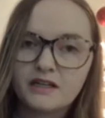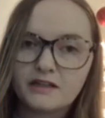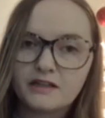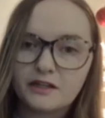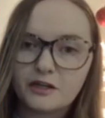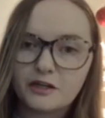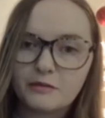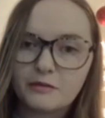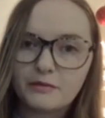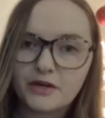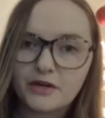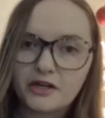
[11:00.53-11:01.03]

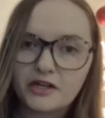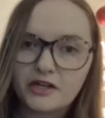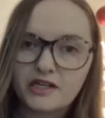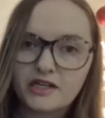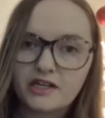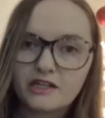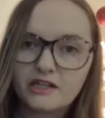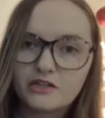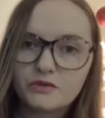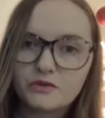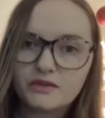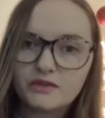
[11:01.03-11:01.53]
The
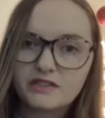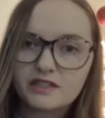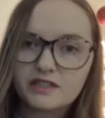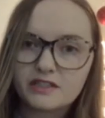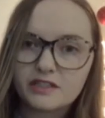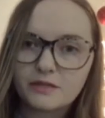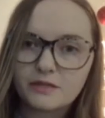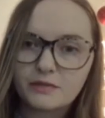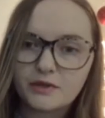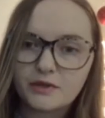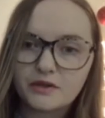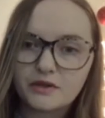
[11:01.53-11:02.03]
Americans with
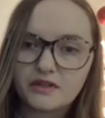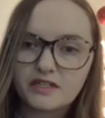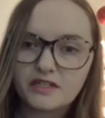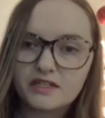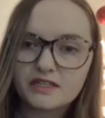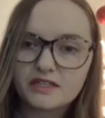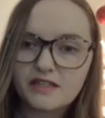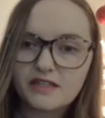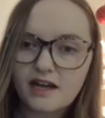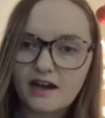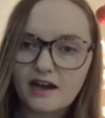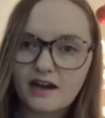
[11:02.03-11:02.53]

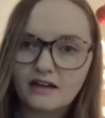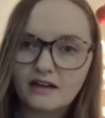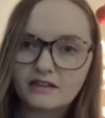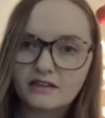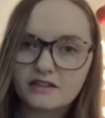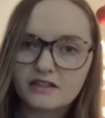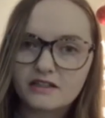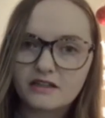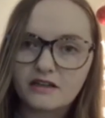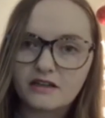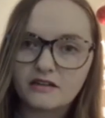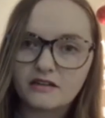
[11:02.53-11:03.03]
Disabilities
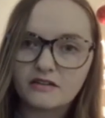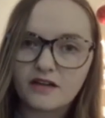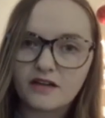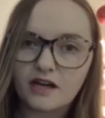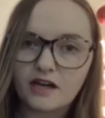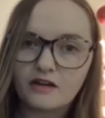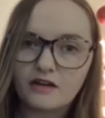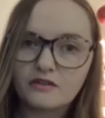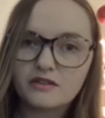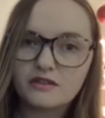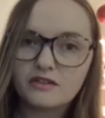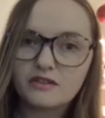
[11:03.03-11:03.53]
Act
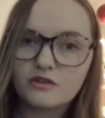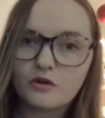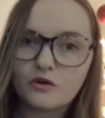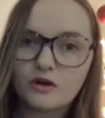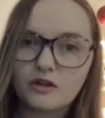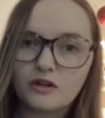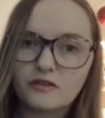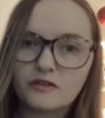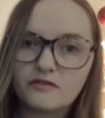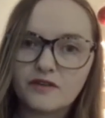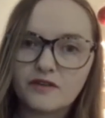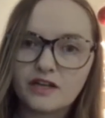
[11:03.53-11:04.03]
allows
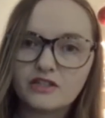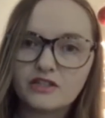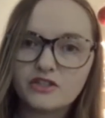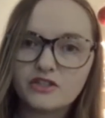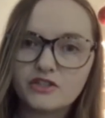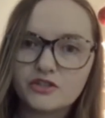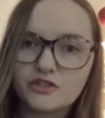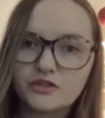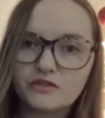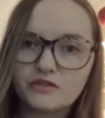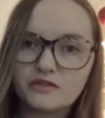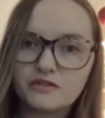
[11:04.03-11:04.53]
qualified
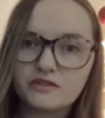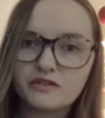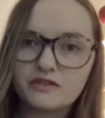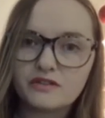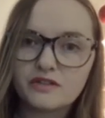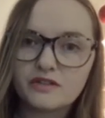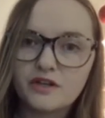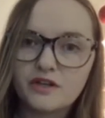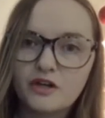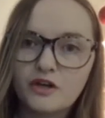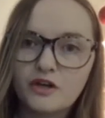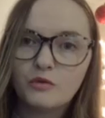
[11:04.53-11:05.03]

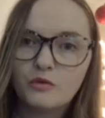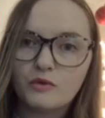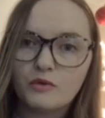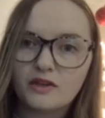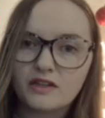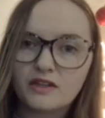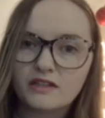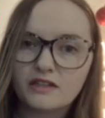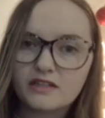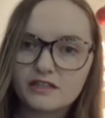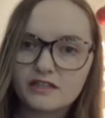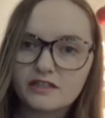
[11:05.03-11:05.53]
students
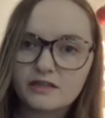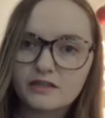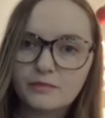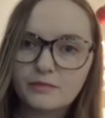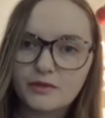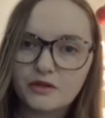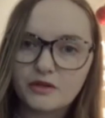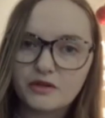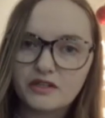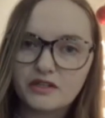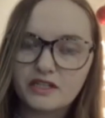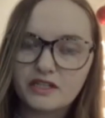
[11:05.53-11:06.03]
with a
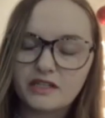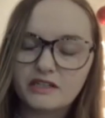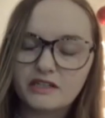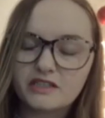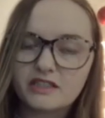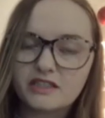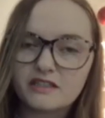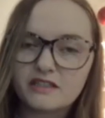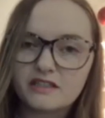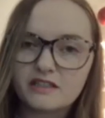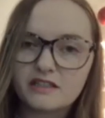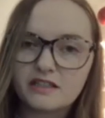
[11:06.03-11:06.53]
disability
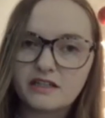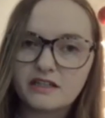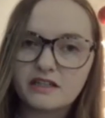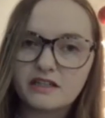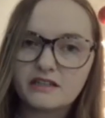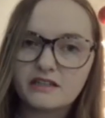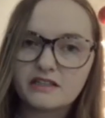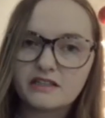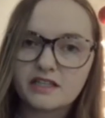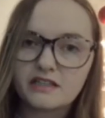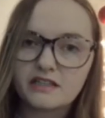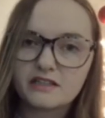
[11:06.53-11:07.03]
to
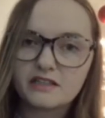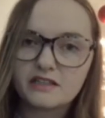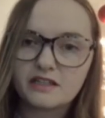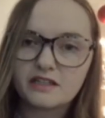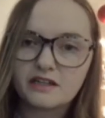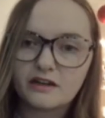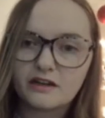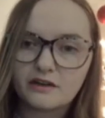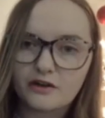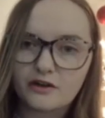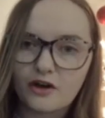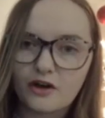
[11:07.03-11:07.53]
seek
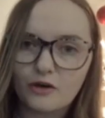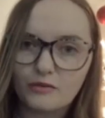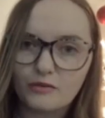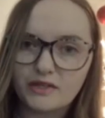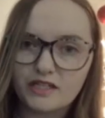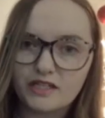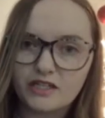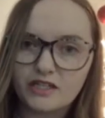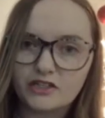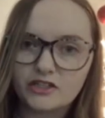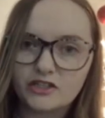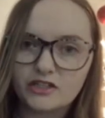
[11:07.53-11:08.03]
testing
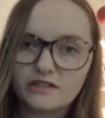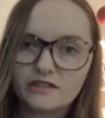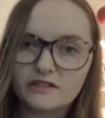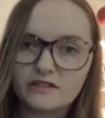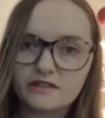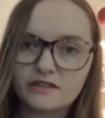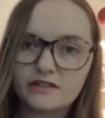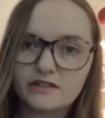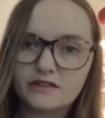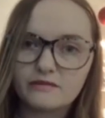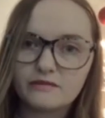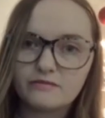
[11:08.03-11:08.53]

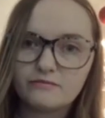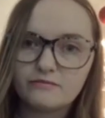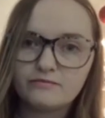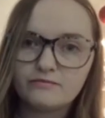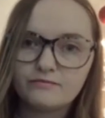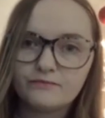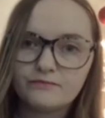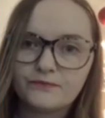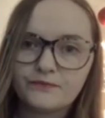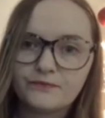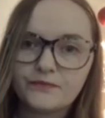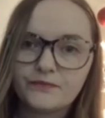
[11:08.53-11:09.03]
accommodations.
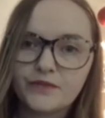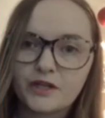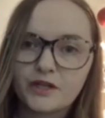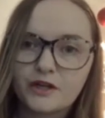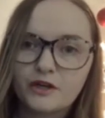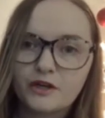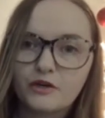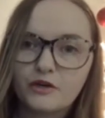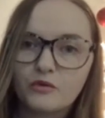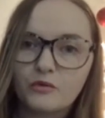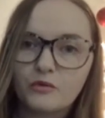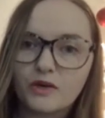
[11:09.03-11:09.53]

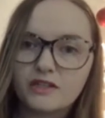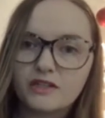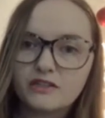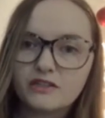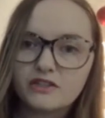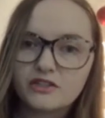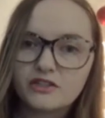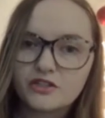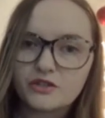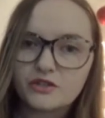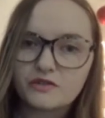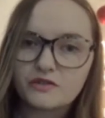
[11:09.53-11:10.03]

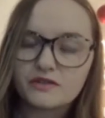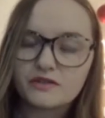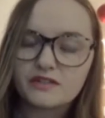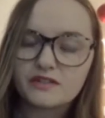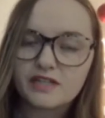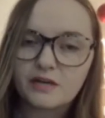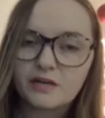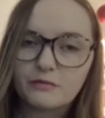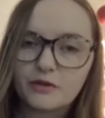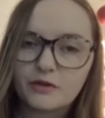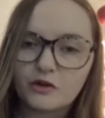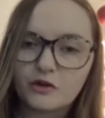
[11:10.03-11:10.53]
Once students
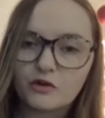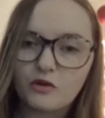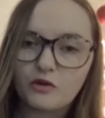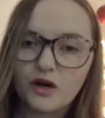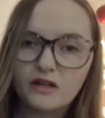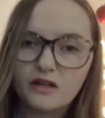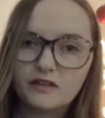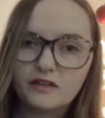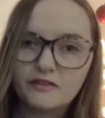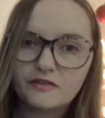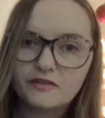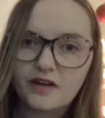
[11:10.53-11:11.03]
have been
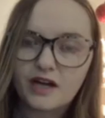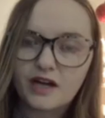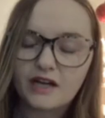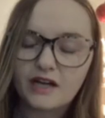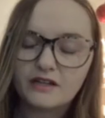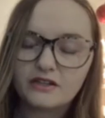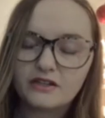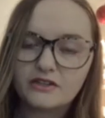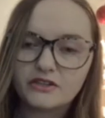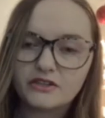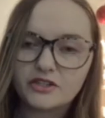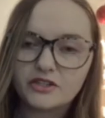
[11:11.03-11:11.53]

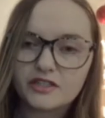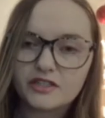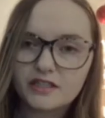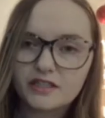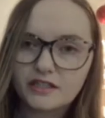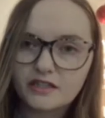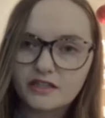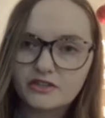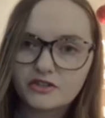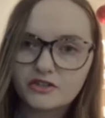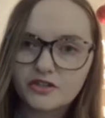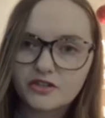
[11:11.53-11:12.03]
qualified,
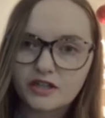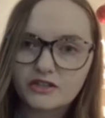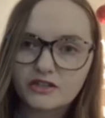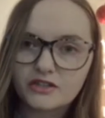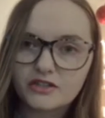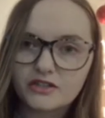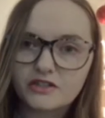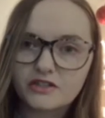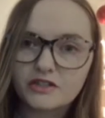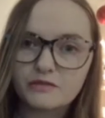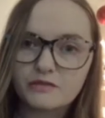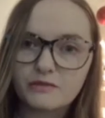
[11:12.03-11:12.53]
nursing
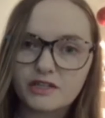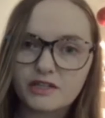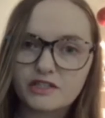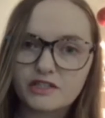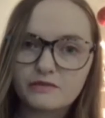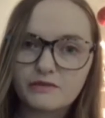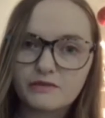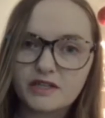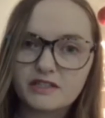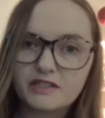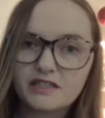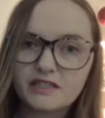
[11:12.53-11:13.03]
instructors
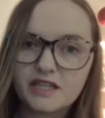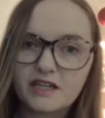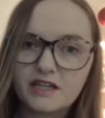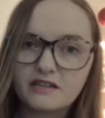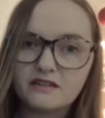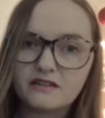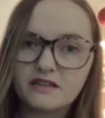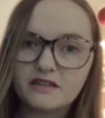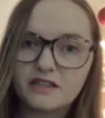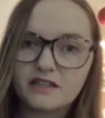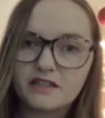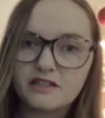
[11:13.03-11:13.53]
must
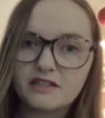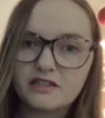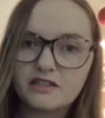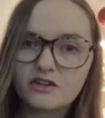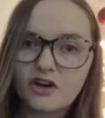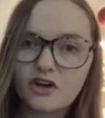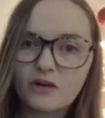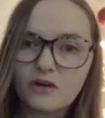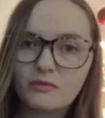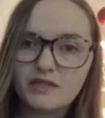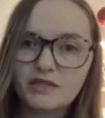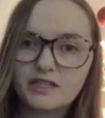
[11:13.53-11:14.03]
maintain these
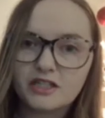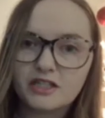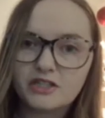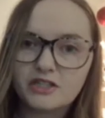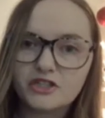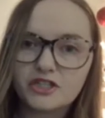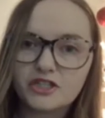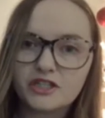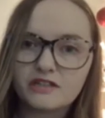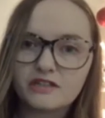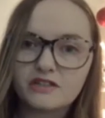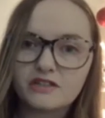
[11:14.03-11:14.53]

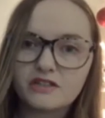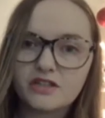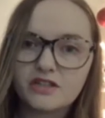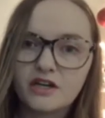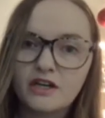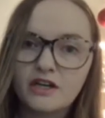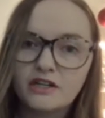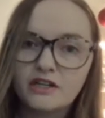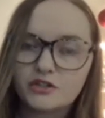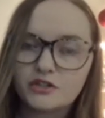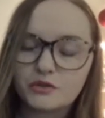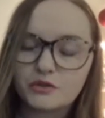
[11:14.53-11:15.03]
accommodations
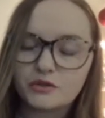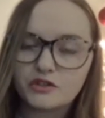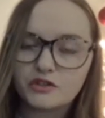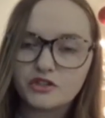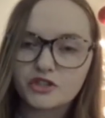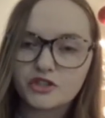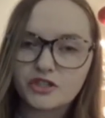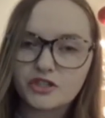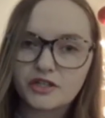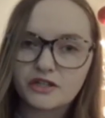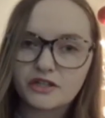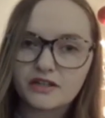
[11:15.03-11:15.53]
to
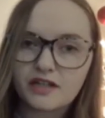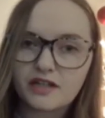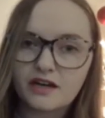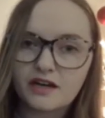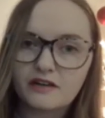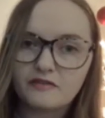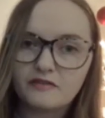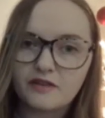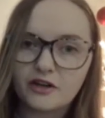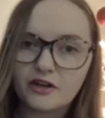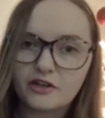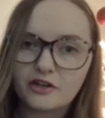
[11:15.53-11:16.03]
ensure
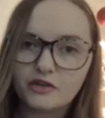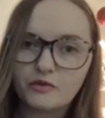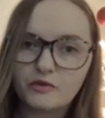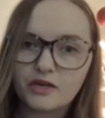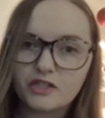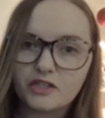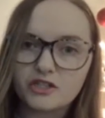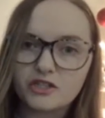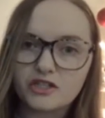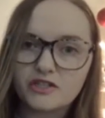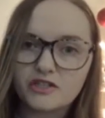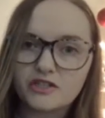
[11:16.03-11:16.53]
that
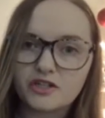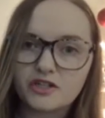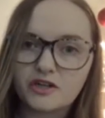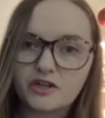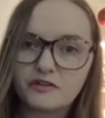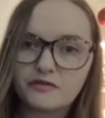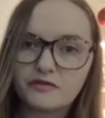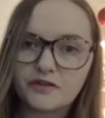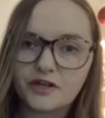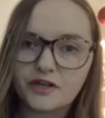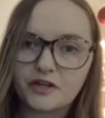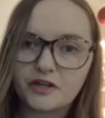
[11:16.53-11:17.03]
evaluations
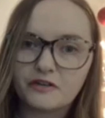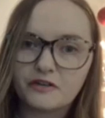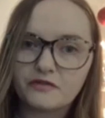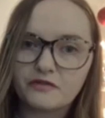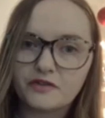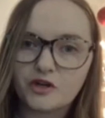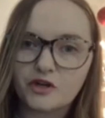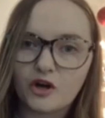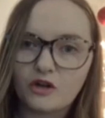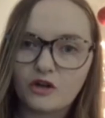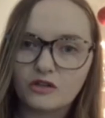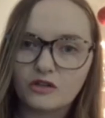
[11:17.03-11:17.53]
are fair
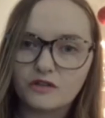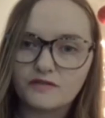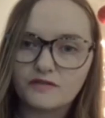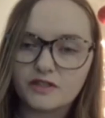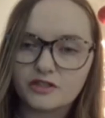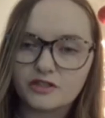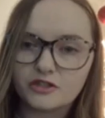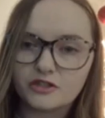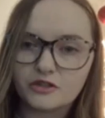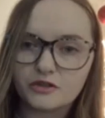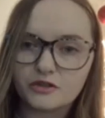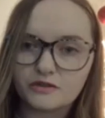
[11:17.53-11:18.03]
for all of
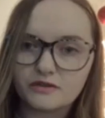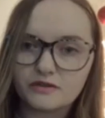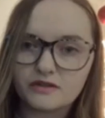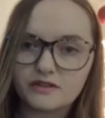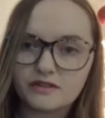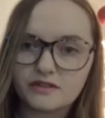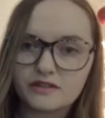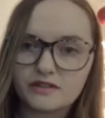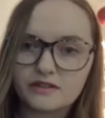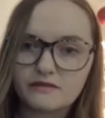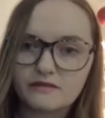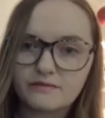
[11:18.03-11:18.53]
the
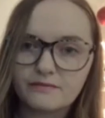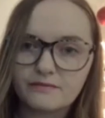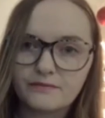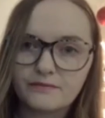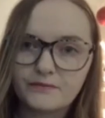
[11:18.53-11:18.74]
students.